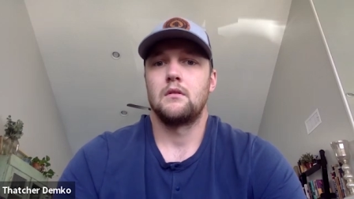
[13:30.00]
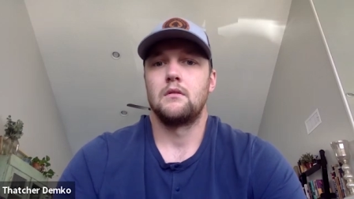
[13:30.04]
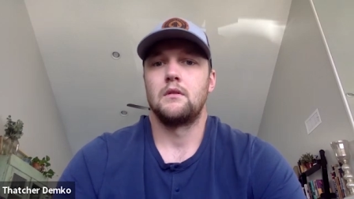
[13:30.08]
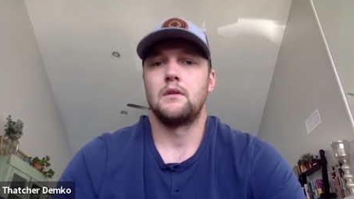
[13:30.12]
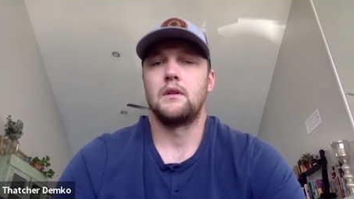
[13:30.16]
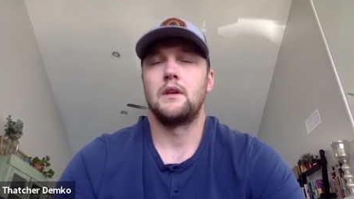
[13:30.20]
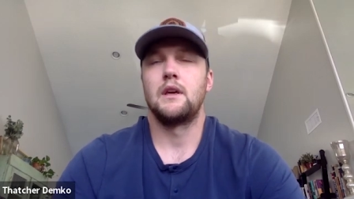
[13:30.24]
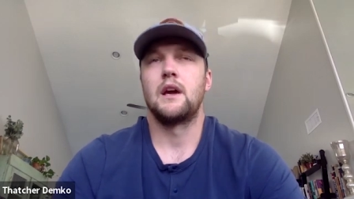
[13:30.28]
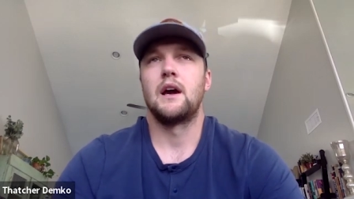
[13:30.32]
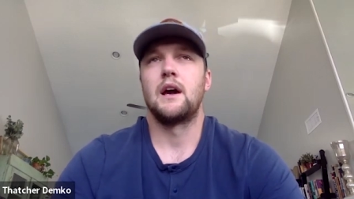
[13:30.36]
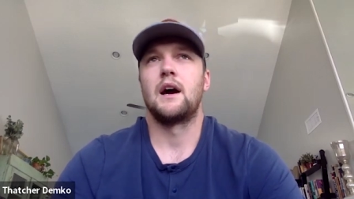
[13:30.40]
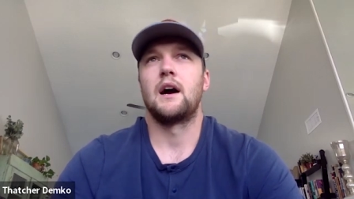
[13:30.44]

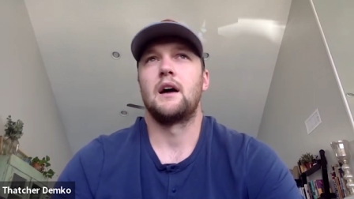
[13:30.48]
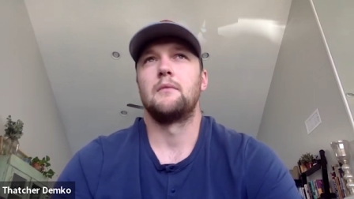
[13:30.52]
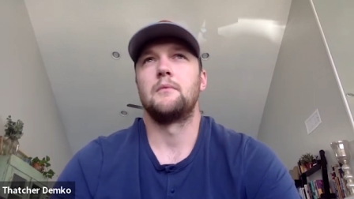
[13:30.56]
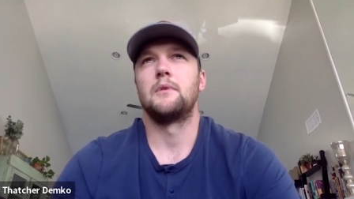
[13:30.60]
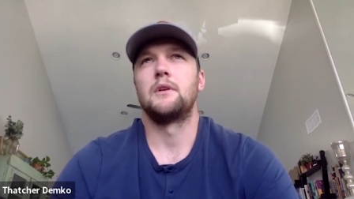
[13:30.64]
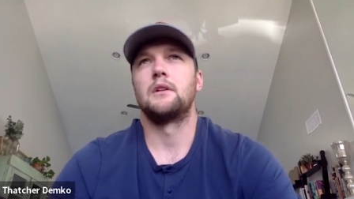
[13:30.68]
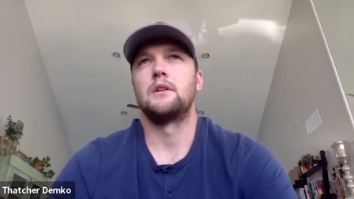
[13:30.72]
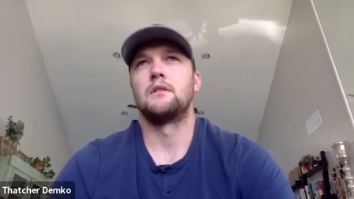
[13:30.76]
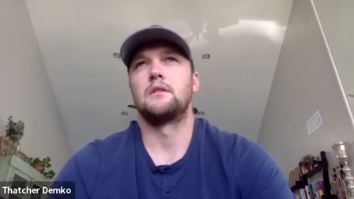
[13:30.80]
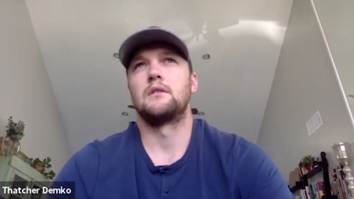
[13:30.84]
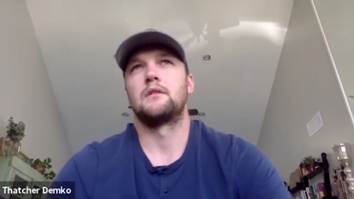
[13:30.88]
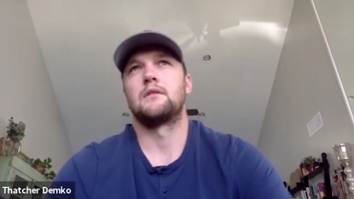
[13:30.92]
Yeah, I
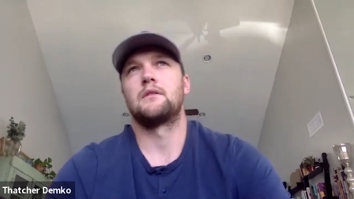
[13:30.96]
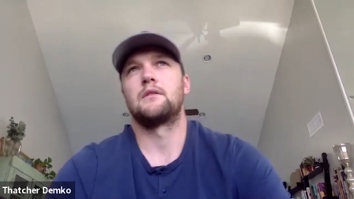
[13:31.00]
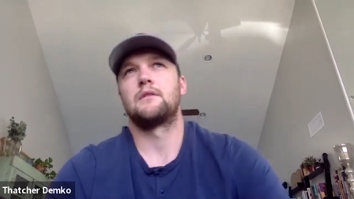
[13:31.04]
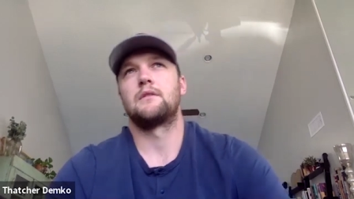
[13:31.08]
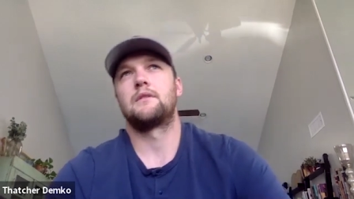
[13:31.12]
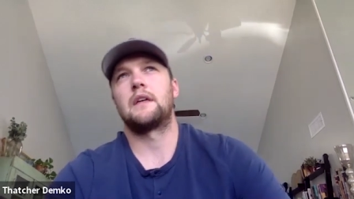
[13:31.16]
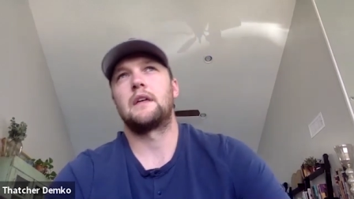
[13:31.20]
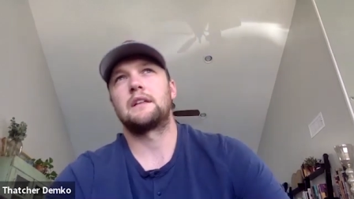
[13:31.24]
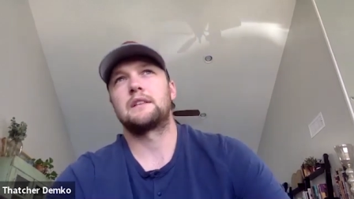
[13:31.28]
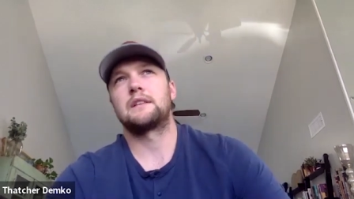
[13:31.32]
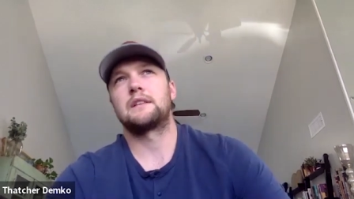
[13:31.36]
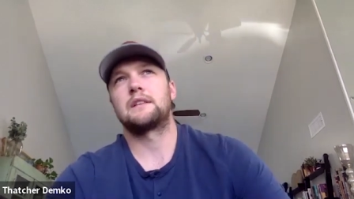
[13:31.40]
mean
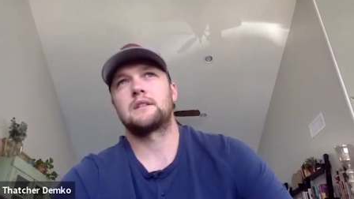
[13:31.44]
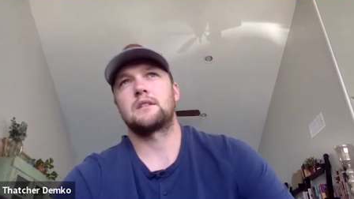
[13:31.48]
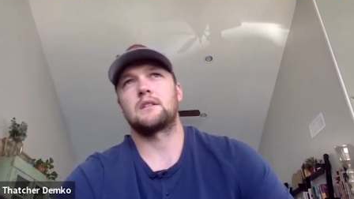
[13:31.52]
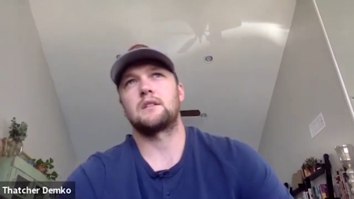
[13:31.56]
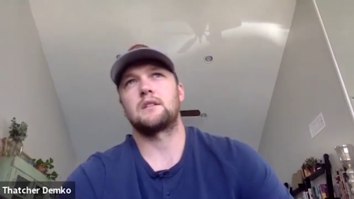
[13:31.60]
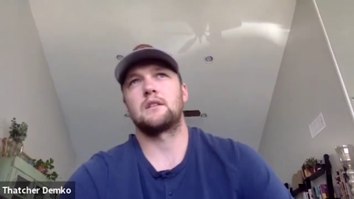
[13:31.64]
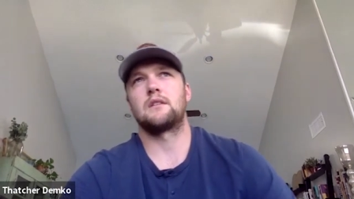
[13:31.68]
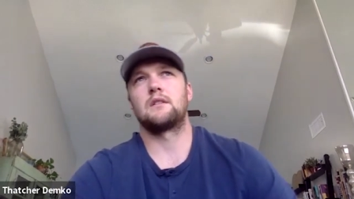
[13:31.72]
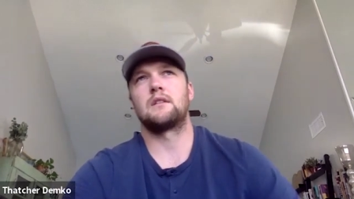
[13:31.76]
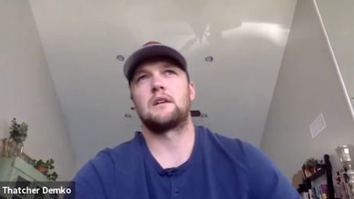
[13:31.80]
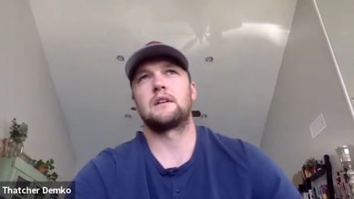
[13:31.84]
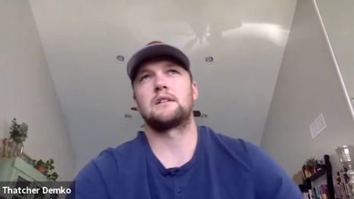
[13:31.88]
that's
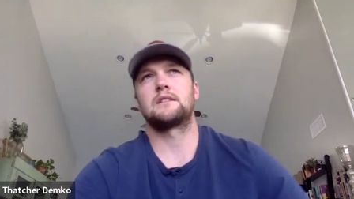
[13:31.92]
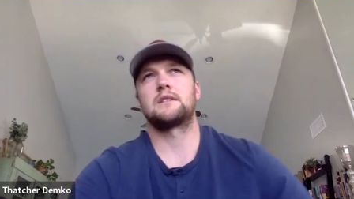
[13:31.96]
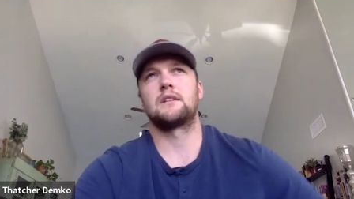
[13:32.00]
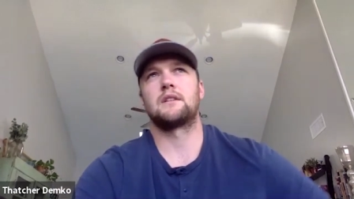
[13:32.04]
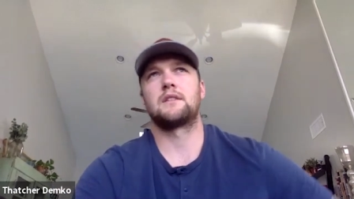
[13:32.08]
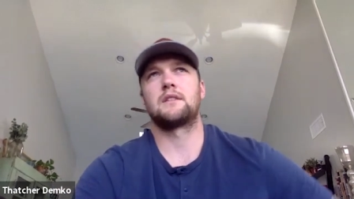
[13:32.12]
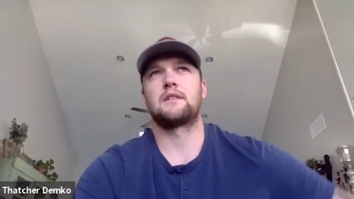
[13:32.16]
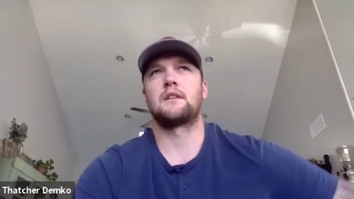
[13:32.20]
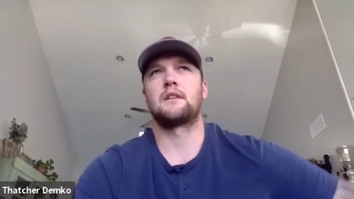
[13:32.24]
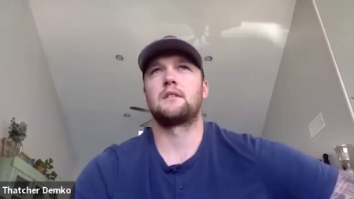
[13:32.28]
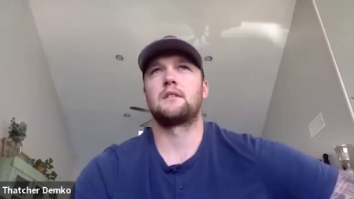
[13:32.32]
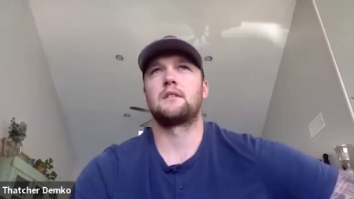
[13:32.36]
that's a
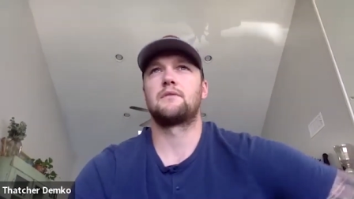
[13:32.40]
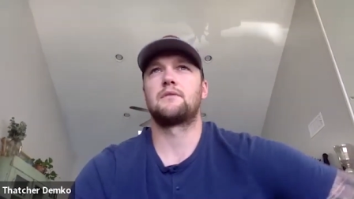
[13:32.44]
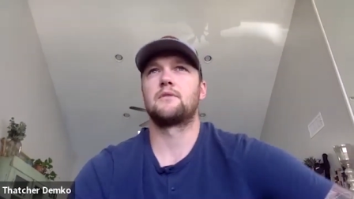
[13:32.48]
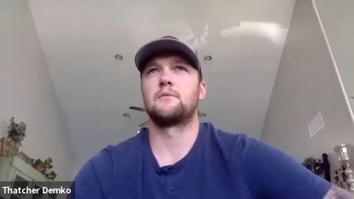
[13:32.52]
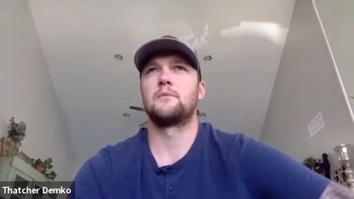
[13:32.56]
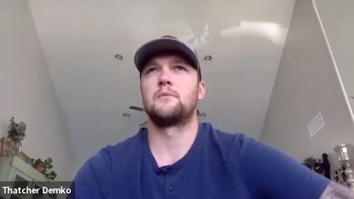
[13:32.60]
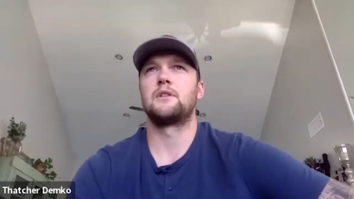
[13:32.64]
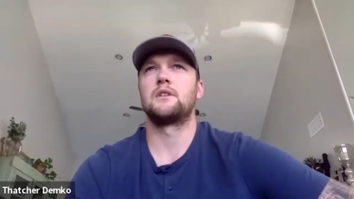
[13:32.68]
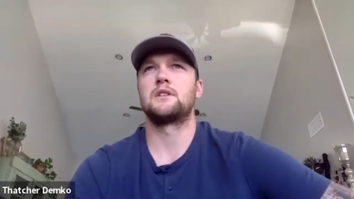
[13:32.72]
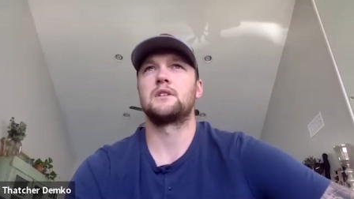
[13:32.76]
thing for me,